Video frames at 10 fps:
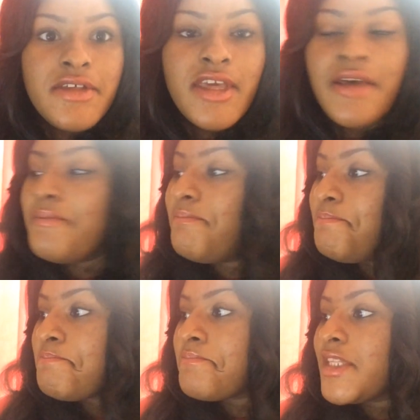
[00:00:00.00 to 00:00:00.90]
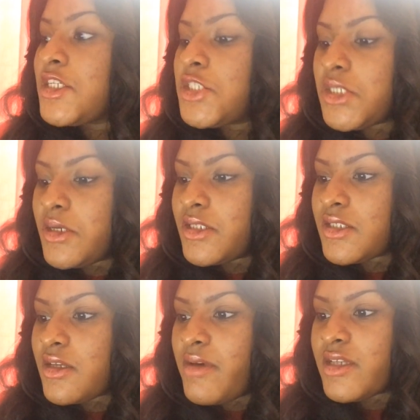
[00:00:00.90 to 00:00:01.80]
yeah. So
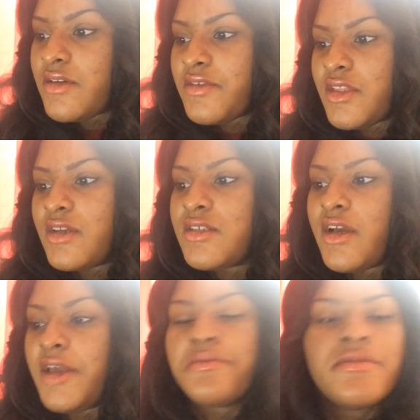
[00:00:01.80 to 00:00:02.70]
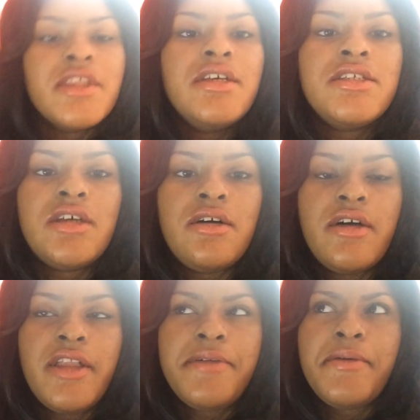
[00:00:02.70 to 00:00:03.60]
let's go back to everything else. Okay, so
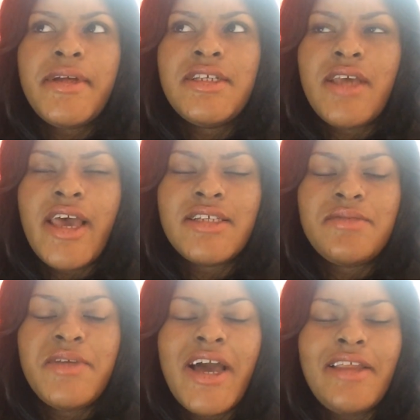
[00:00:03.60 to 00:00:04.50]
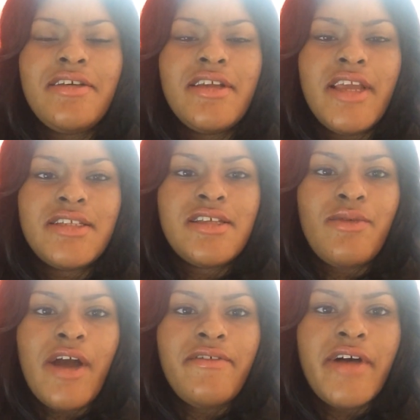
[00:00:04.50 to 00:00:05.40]
everybody's asking me how you connect to the
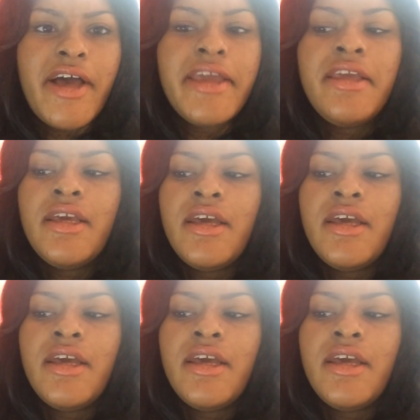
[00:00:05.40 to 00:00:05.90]
Wi-Fi.